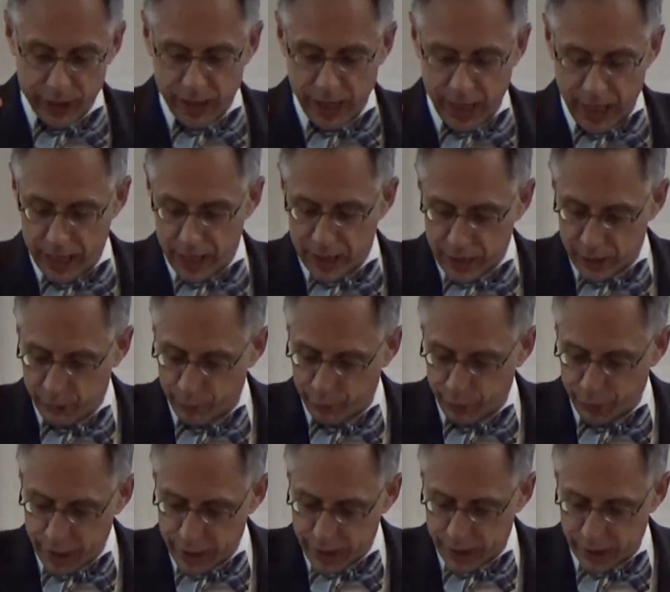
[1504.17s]
days in
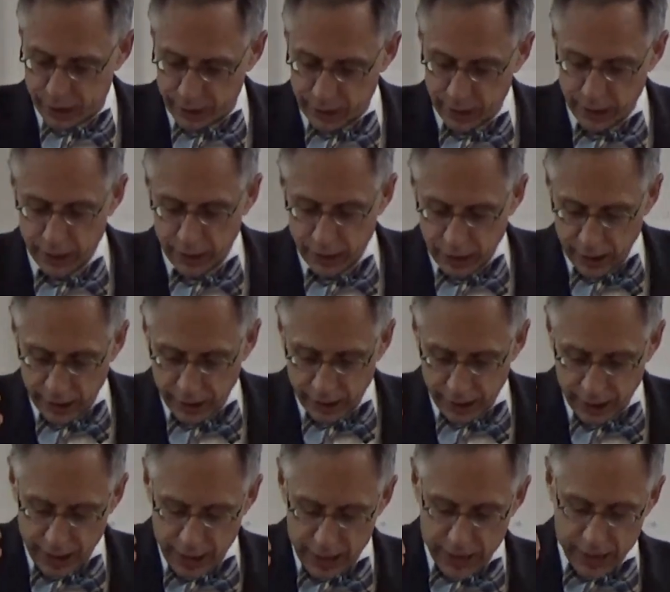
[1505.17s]
prison,
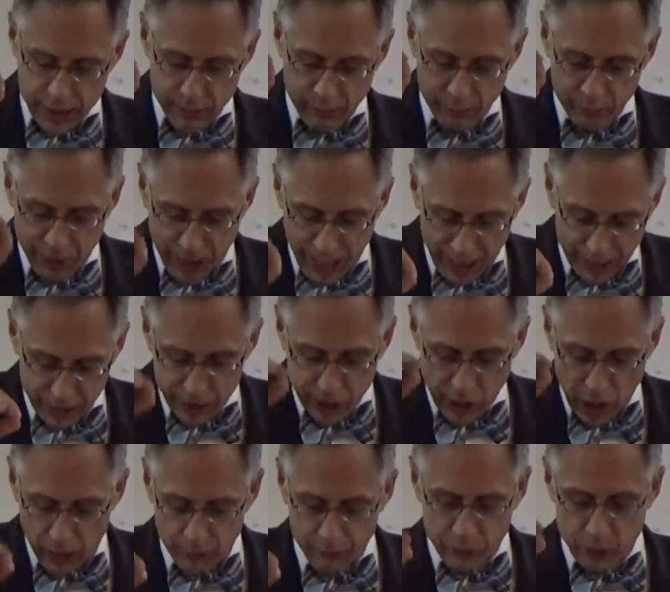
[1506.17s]
these men
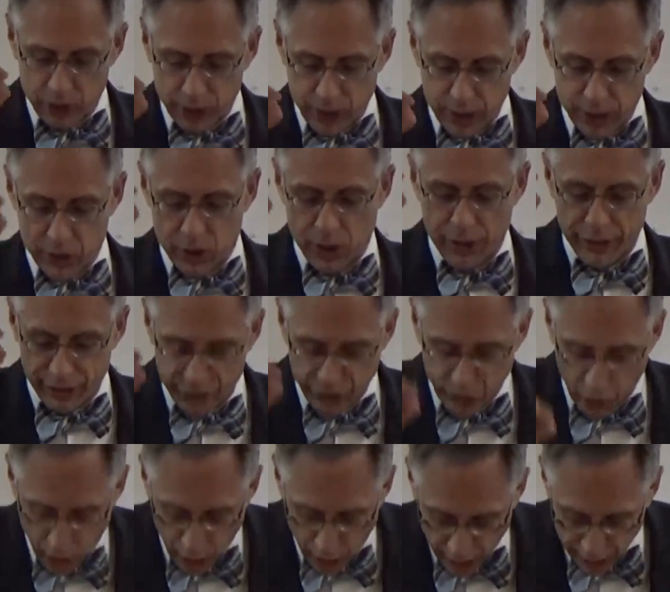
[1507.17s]
come to this
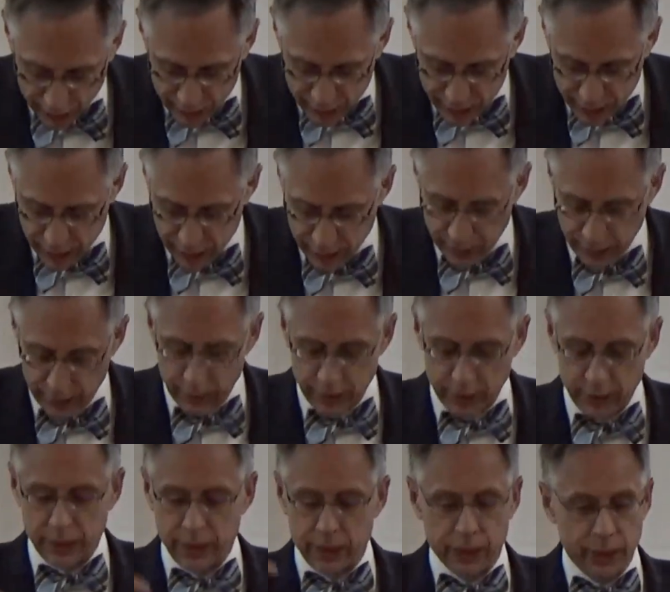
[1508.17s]
thought.
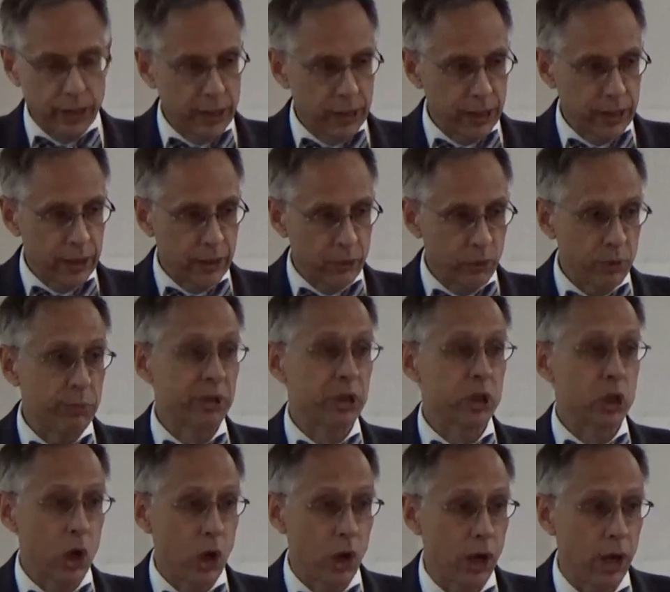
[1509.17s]
We've been
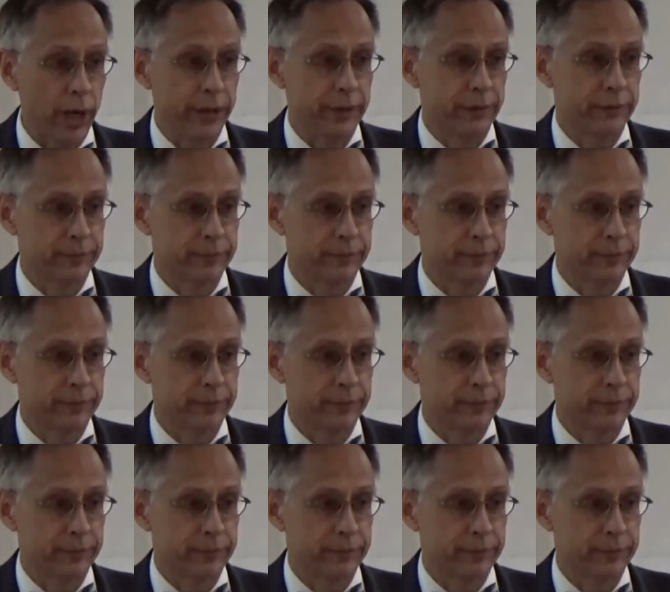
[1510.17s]
caught.